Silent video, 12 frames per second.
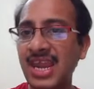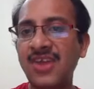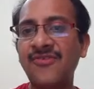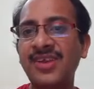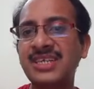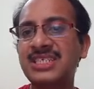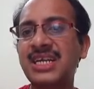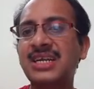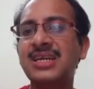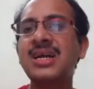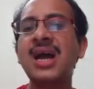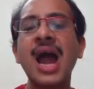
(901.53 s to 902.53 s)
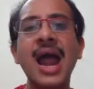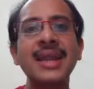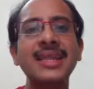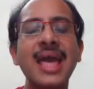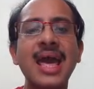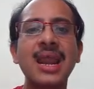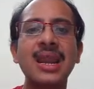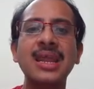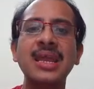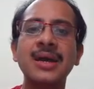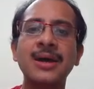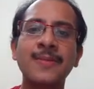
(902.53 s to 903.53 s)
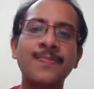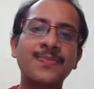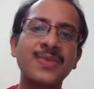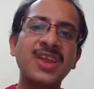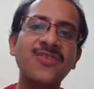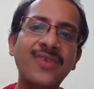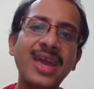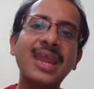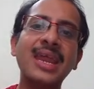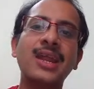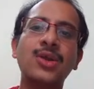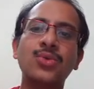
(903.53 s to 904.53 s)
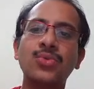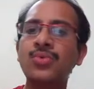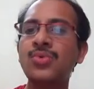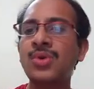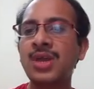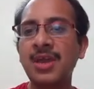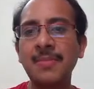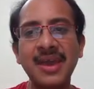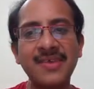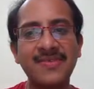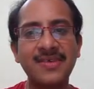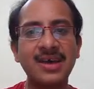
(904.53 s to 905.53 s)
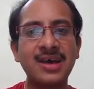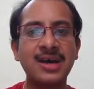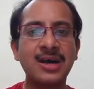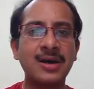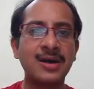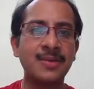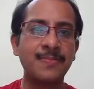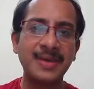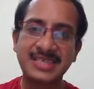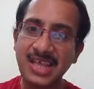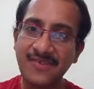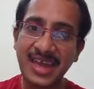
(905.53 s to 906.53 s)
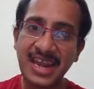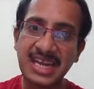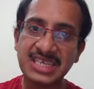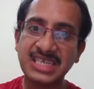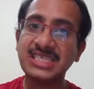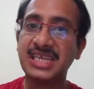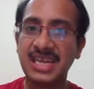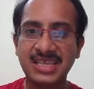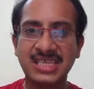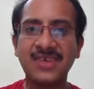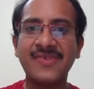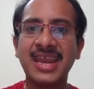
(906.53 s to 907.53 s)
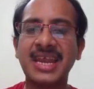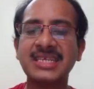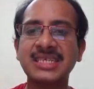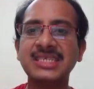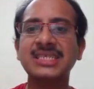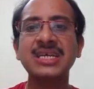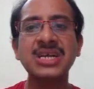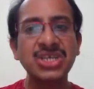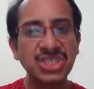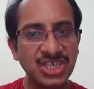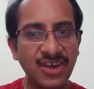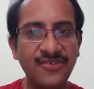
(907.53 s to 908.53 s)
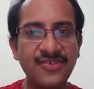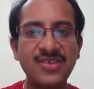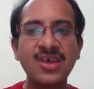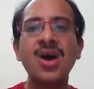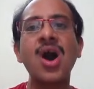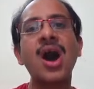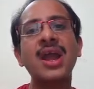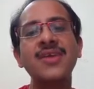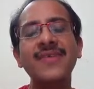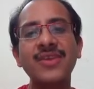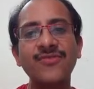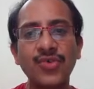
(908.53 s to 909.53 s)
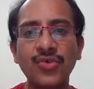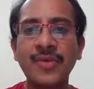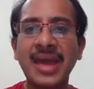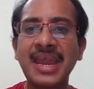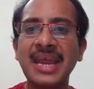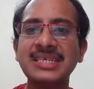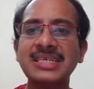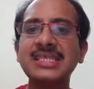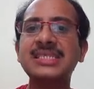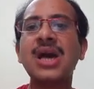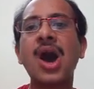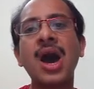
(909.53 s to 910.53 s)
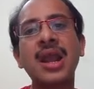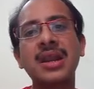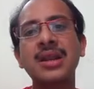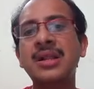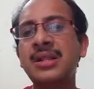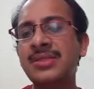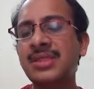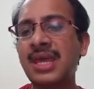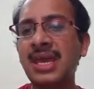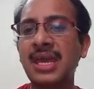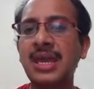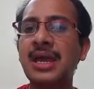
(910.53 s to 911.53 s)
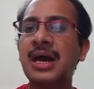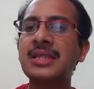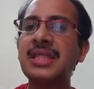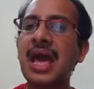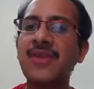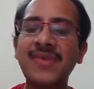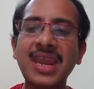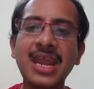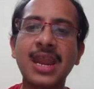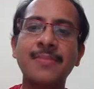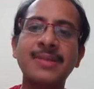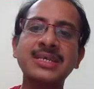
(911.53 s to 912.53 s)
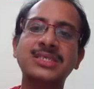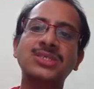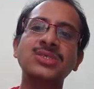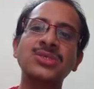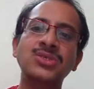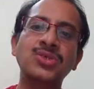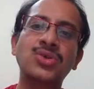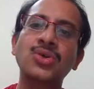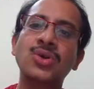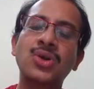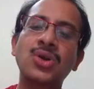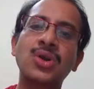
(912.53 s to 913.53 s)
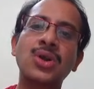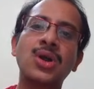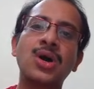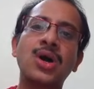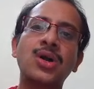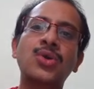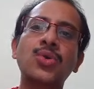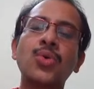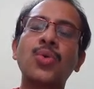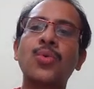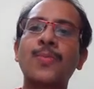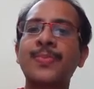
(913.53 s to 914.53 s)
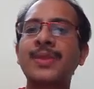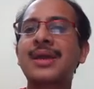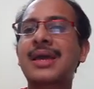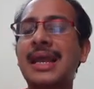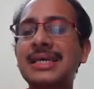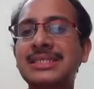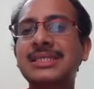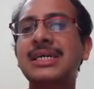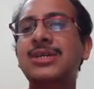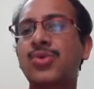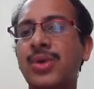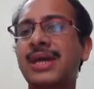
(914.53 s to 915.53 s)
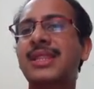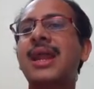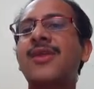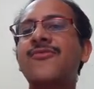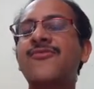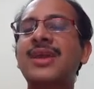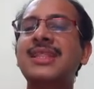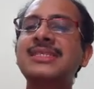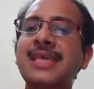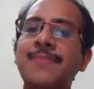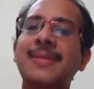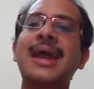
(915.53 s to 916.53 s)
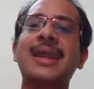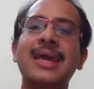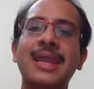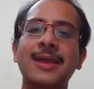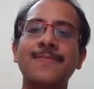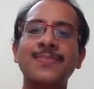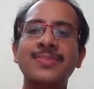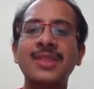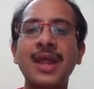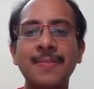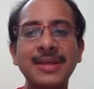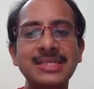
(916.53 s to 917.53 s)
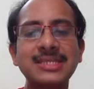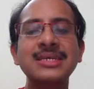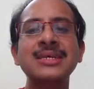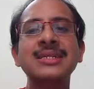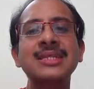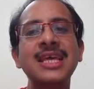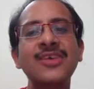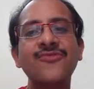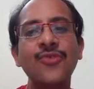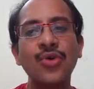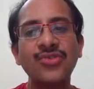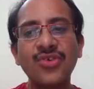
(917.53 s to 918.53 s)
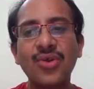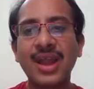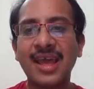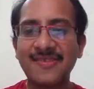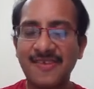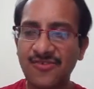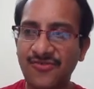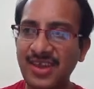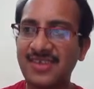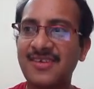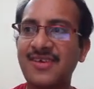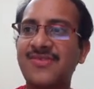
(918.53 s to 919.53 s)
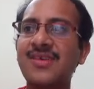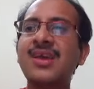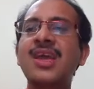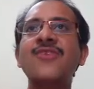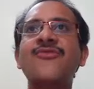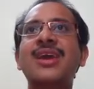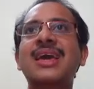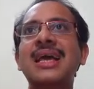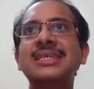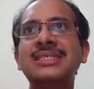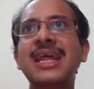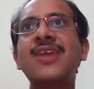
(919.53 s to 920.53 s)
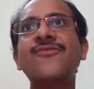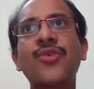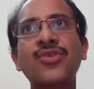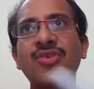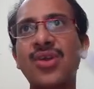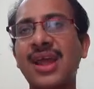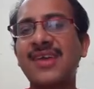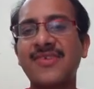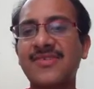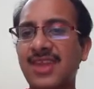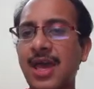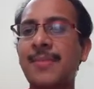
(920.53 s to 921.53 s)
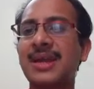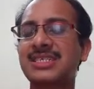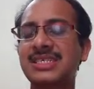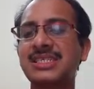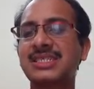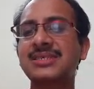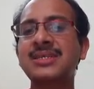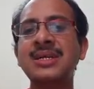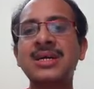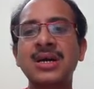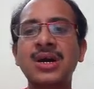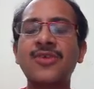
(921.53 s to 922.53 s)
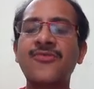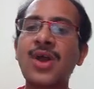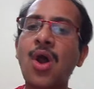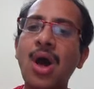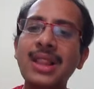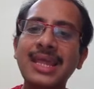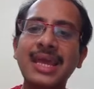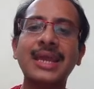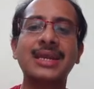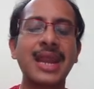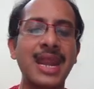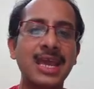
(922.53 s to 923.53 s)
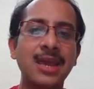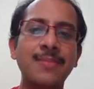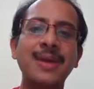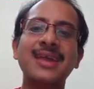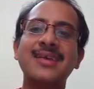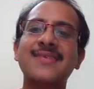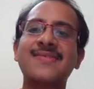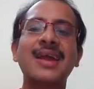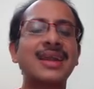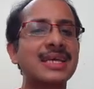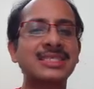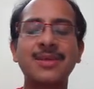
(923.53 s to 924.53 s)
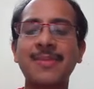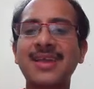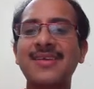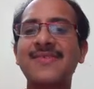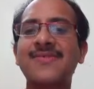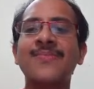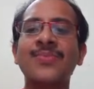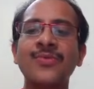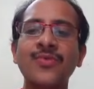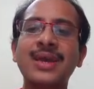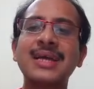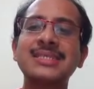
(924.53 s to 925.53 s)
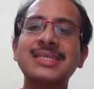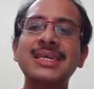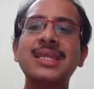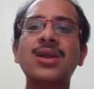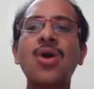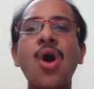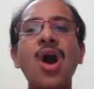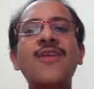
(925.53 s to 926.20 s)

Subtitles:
efficient, and they are invariant to image pixel variations, intensity variations, shifts, or even view variations, or they are very robust to cluster together for the same category. That means these 4096 features, if we cluster in 4096 dimensions for all the training images and test images, we can see that all